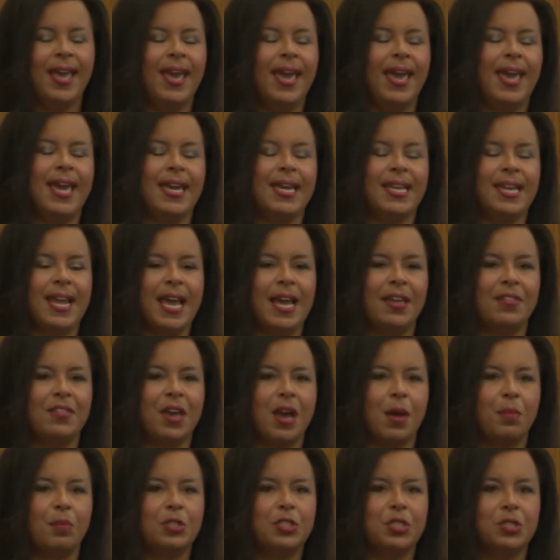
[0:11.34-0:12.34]
and had the
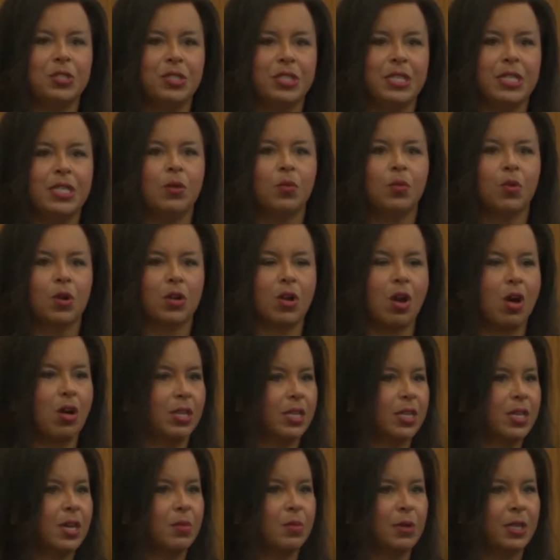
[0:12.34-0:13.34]
opportunity to work all
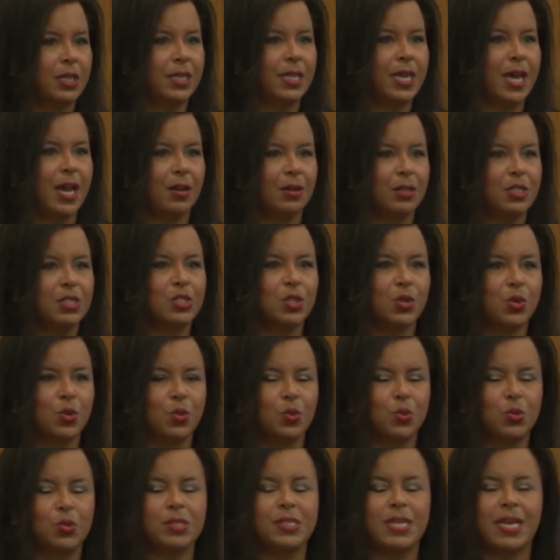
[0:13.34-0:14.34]
in Cumberland County
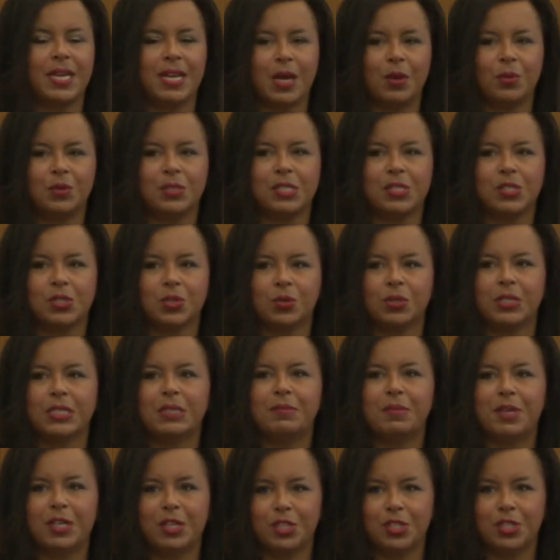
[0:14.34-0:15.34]
schools, and I was a school
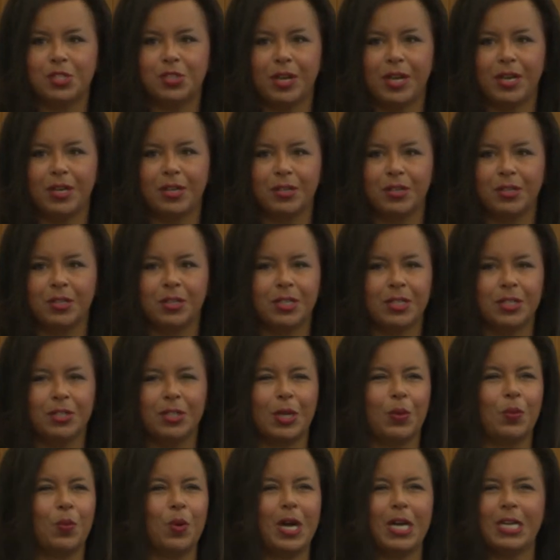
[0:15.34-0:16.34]
administrator. And you're
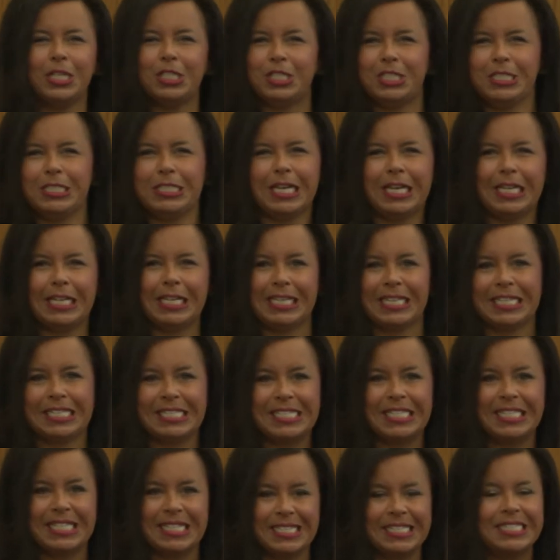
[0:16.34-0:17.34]
like, why is she telling
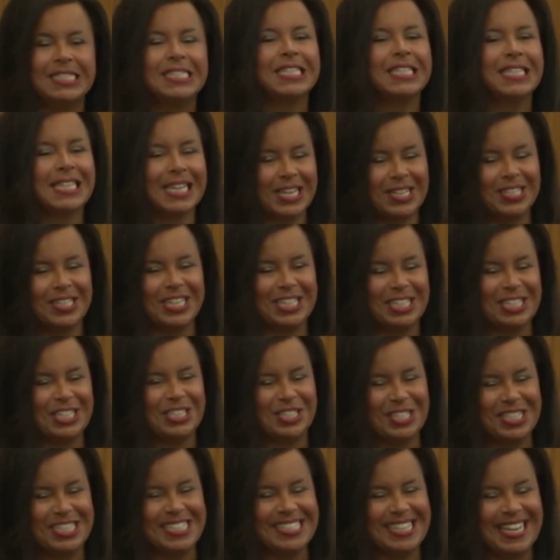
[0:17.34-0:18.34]
us this? I'll let you
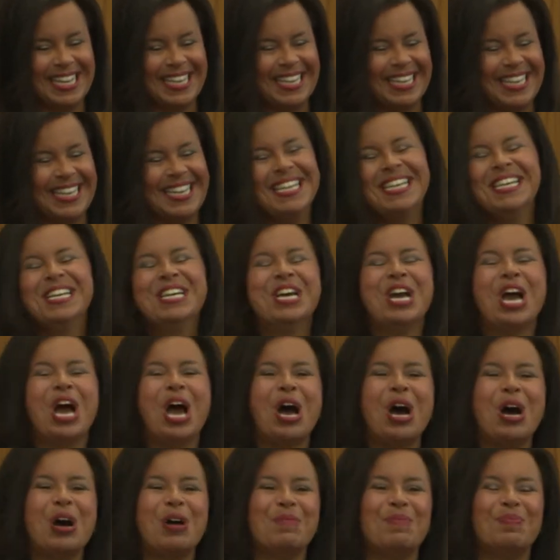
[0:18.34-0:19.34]
know in a second.
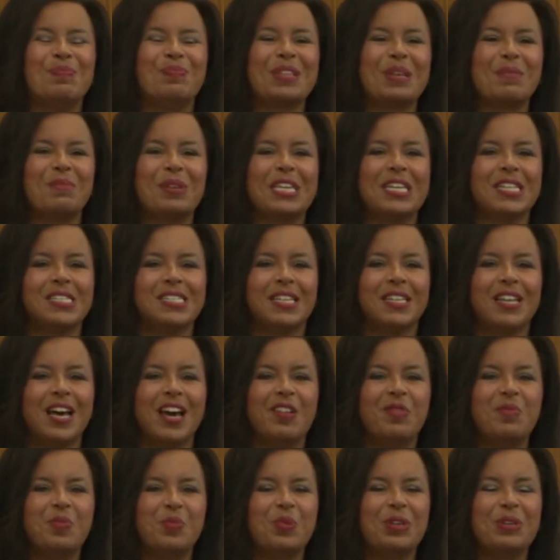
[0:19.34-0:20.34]
Um, because a
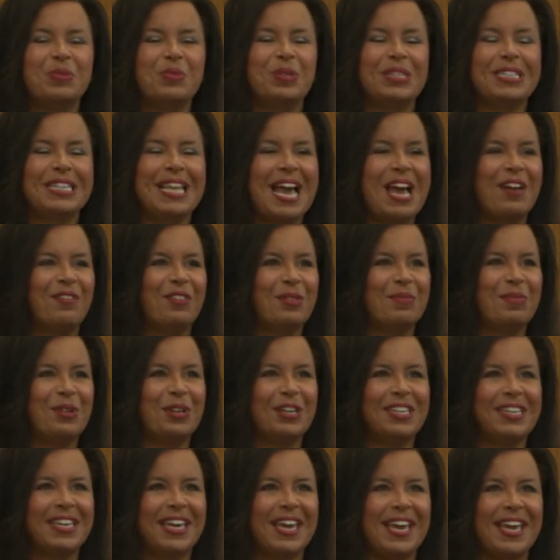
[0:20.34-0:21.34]
lot of, we, we laugh in
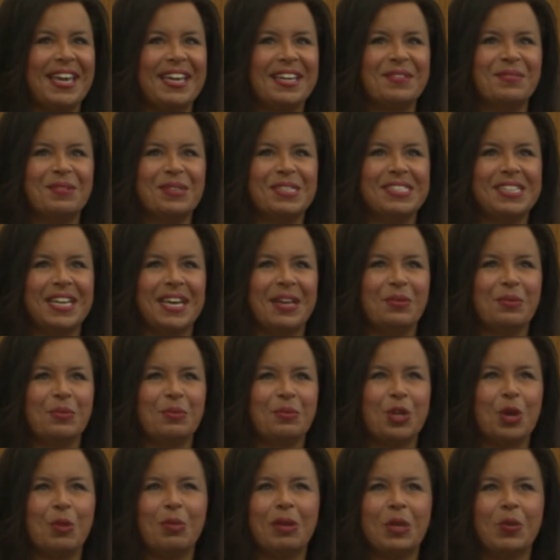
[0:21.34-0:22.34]
Mary Kay and we say,
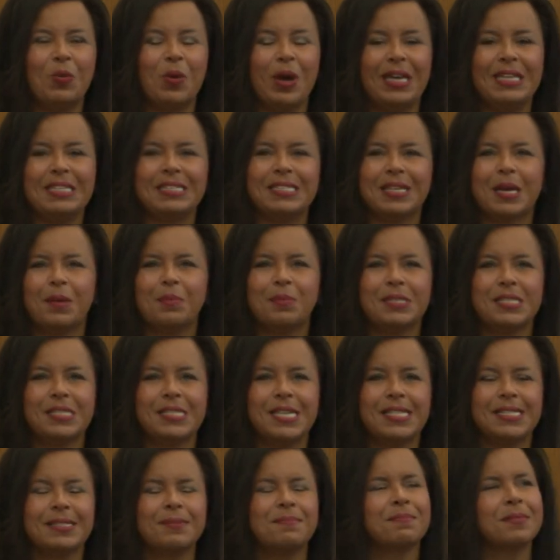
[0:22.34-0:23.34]
nobody wakes up and
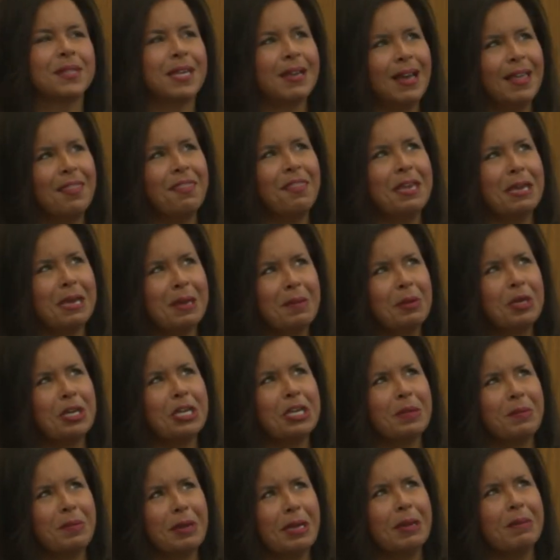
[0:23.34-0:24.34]
says, I think I'm
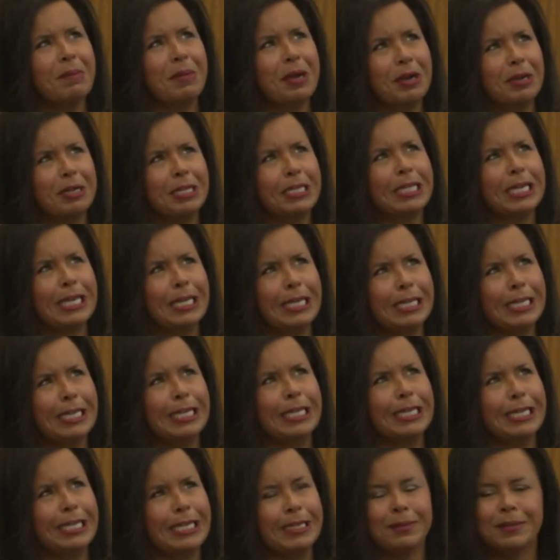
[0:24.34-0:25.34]
gonna be a Mary Kay
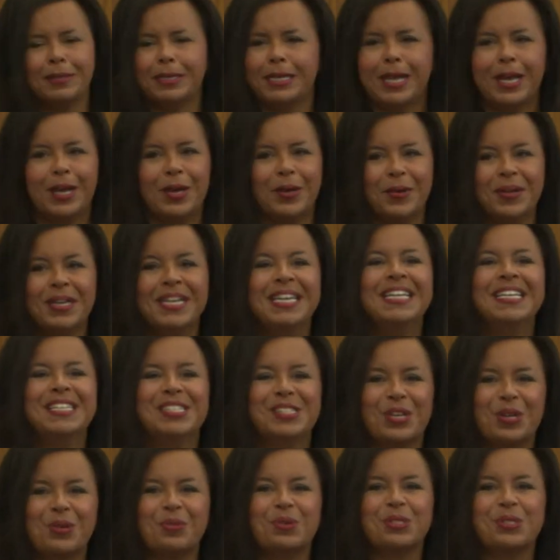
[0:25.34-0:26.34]
lady. No.
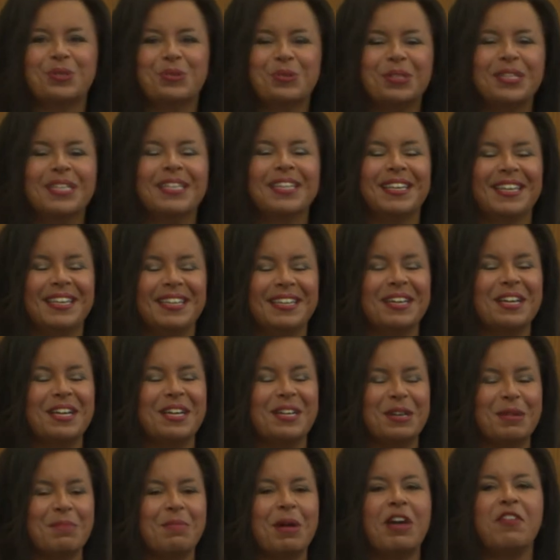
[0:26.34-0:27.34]
So it was really
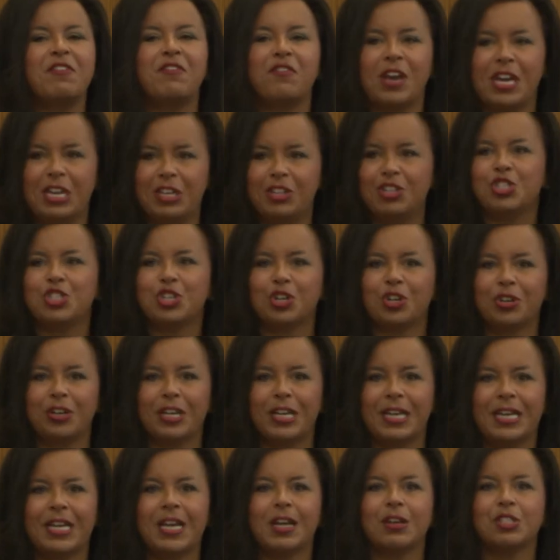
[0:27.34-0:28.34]
uh, my faith
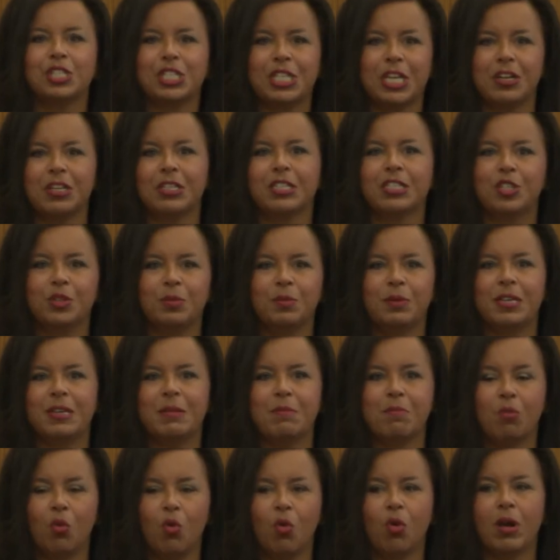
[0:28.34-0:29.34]
journey, and I'll share a little bit
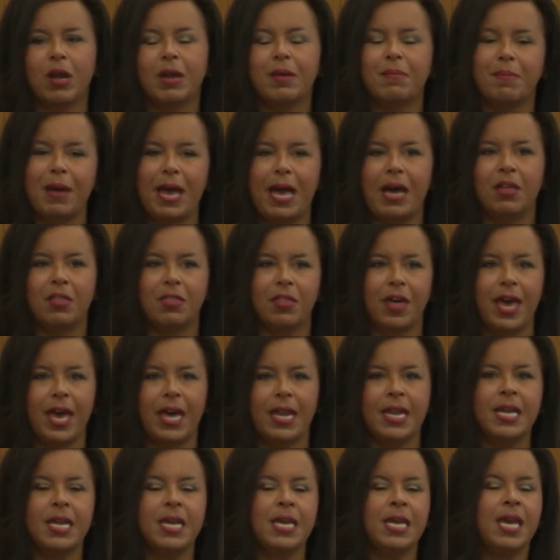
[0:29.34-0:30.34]
more about
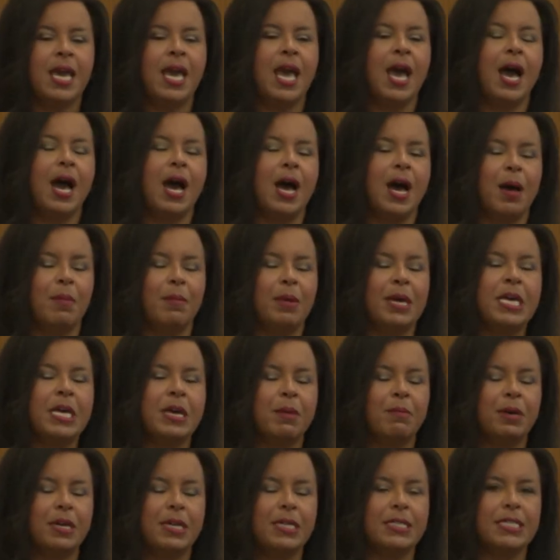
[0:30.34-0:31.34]
that. Um,
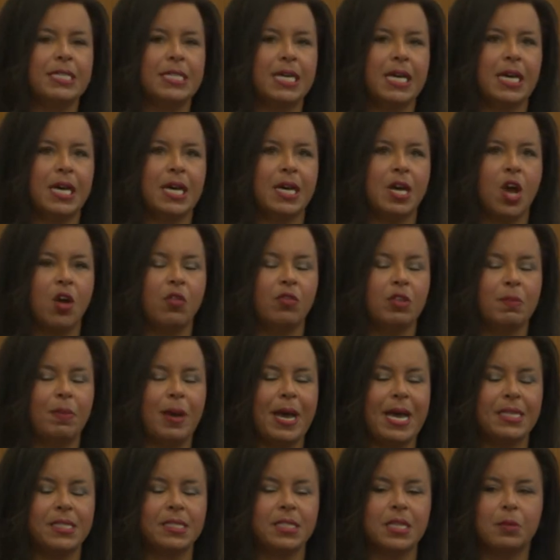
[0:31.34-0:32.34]
but uh, over the
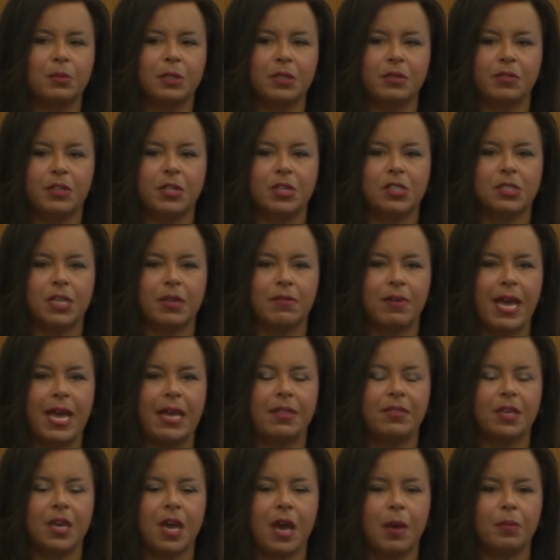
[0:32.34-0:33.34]
past couple of years, I've
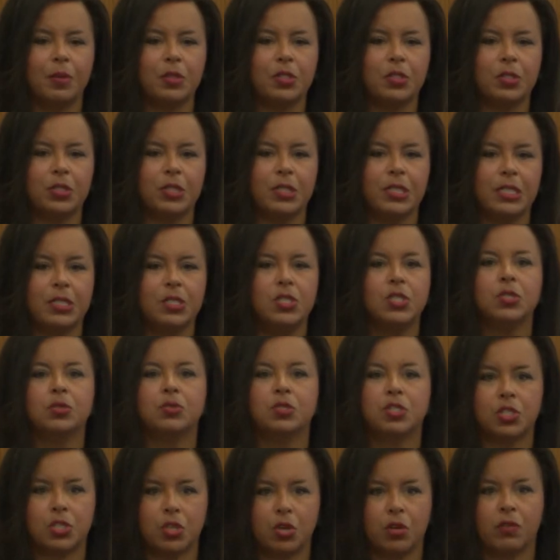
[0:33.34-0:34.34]
had the opportunity to,
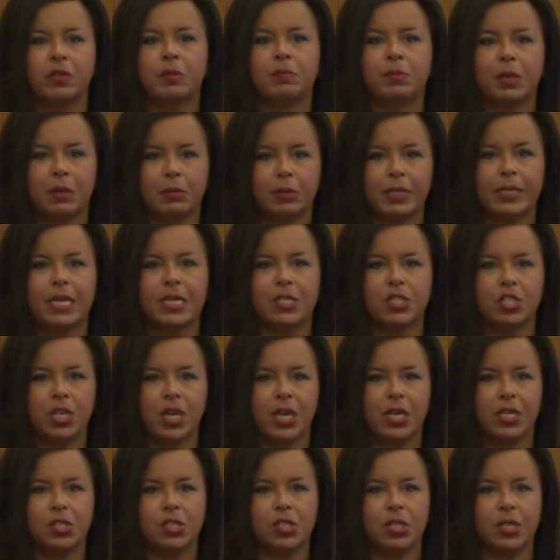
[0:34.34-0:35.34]
to serve in public
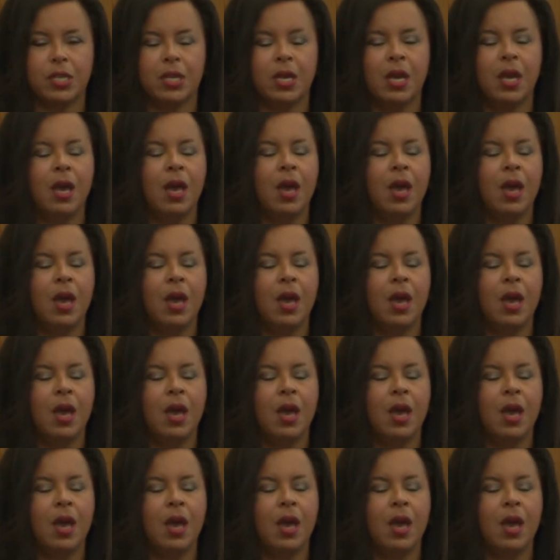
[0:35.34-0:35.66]
education.